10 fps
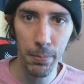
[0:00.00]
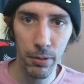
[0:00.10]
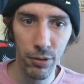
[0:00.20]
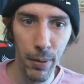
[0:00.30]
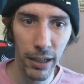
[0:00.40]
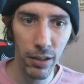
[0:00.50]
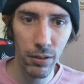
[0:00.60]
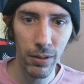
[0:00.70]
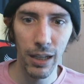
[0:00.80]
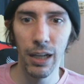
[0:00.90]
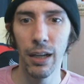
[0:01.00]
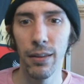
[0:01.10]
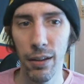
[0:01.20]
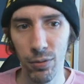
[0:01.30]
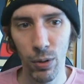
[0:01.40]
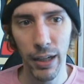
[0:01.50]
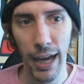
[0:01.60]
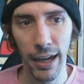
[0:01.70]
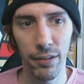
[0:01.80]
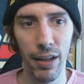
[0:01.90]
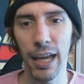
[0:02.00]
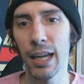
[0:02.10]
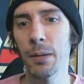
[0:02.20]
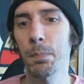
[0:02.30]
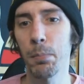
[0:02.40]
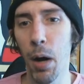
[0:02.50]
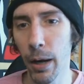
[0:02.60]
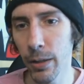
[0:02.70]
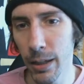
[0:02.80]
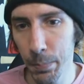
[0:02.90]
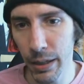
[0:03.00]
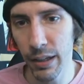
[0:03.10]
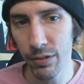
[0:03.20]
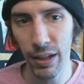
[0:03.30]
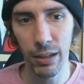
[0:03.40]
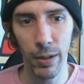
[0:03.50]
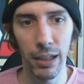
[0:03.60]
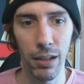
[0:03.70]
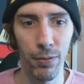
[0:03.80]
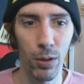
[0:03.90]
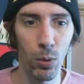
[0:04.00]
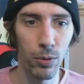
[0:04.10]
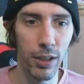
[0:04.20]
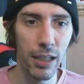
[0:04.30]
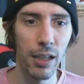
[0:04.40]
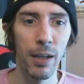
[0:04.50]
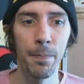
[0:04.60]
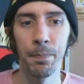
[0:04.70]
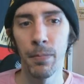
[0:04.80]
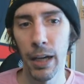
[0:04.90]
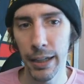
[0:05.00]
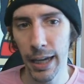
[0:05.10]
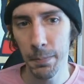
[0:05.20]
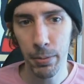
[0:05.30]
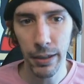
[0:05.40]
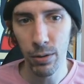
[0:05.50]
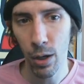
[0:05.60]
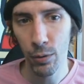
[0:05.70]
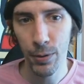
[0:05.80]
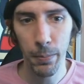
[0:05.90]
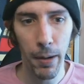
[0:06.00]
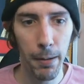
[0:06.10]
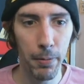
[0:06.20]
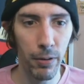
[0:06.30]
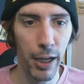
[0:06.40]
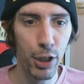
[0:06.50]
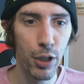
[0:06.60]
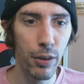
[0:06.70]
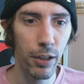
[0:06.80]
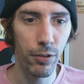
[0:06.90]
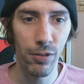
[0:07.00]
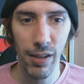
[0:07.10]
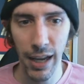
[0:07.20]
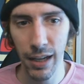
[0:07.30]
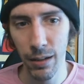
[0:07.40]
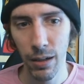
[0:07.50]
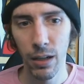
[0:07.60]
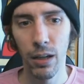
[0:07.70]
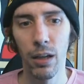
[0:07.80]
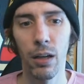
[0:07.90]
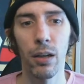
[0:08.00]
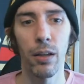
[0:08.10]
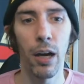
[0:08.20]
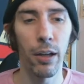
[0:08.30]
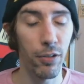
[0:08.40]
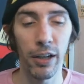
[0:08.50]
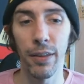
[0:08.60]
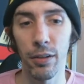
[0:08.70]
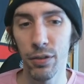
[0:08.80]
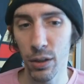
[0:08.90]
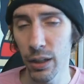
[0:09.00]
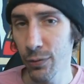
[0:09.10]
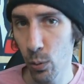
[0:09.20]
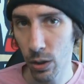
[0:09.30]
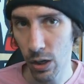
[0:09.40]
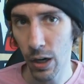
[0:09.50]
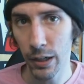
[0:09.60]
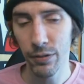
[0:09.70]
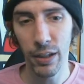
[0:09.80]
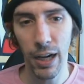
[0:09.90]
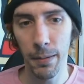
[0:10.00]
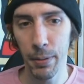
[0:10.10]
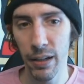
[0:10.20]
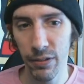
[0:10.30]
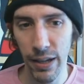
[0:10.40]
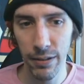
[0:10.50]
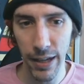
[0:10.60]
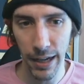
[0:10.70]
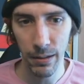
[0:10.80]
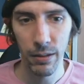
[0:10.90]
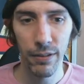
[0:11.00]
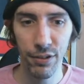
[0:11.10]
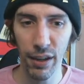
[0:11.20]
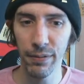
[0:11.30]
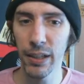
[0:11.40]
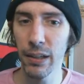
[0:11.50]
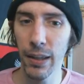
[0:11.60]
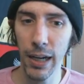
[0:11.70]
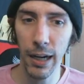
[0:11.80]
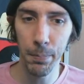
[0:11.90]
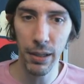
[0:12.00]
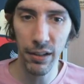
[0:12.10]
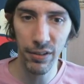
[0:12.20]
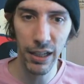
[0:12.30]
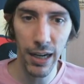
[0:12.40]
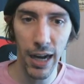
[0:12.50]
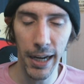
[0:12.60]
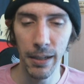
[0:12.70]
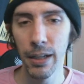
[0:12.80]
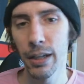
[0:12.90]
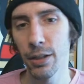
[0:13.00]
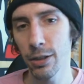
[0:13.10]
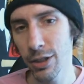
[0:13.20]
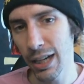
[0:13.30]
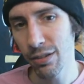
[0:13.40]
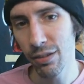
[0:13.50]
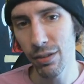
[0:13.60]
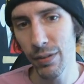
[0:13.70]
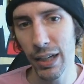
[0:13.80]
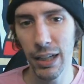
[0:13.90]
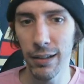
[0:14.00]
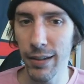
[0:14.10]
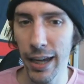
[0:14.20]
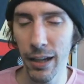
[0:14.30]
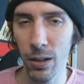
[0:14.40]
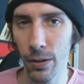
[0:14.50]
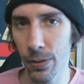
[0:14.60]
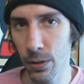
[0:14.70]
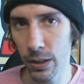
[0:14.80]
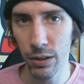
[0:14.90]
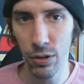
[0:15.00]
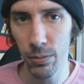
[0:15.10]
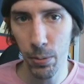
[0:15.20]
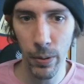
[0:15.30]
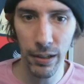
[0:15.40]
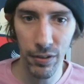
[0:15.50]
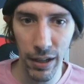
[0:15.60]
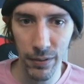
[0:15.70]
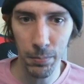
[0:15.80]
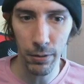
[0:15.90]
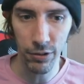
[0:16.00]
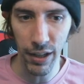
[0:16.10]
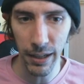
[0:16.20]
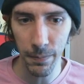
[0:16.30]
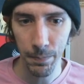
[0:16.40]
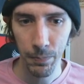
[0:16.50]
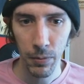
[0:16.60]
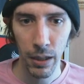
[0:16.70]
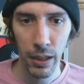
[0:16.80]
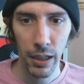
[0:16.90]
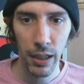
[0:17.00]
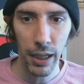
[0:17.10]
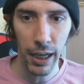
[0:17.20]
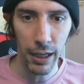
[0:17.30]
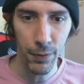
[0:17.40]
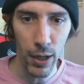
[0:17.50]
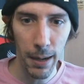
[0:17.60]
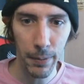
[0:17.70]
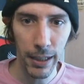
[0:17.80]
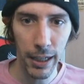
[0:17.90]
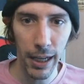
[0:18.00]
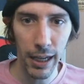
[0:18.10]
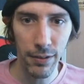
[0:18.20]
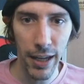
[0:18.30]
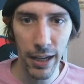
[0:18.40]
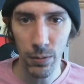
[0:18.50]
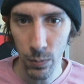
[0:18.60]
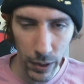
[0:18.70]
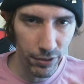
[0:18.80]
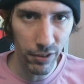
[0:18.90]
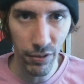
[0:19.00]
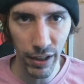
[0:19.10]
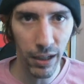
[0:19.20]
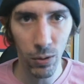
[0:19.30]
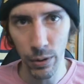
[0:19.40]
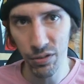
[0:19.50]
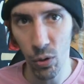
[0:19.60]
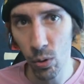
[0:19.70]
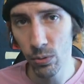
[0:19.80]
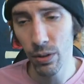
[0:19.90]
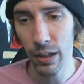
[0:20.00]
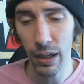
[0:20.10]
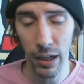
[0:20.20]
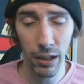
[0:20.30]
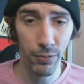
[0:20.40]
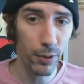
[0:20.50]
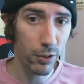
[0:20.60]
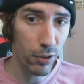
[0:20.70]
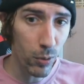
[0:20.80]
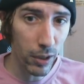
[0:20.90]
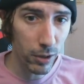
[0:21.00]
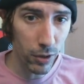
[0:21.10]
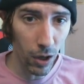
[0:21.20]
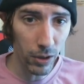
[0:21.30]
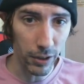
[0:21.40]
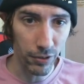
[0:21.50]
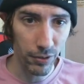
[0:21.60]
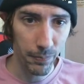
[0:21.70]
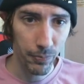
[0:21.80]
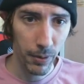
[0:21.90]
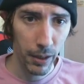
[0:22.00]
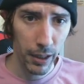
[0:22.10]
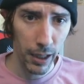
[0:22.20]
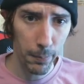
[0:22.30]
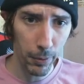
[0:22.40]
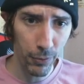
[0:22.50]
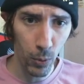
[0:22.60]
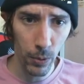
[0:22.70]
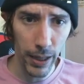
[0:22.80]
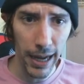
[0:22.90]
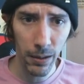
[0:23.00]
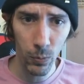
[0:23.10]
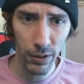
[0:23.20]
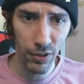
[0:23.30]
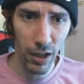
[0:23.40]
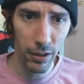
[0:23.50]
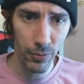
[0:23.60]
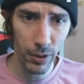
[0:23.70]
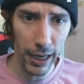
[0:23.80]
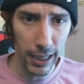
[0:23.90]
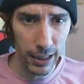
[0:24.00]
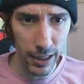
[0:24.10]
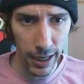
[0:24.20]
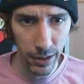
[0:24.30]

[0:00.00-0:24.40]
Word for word: perspective. This one has a moderate P S A grade difficulty. Again, pretty low for the population. There's ten, uh, sorry, there's thirty-four cards. They got P S A ten, seventy, they got a P S A nine. Your chances of getting a ten are thirty-two point seven percent. And if you happen to get a ten recent sale, we sold uh, for two hundred dollars. And before that, we saw it for eighty-nine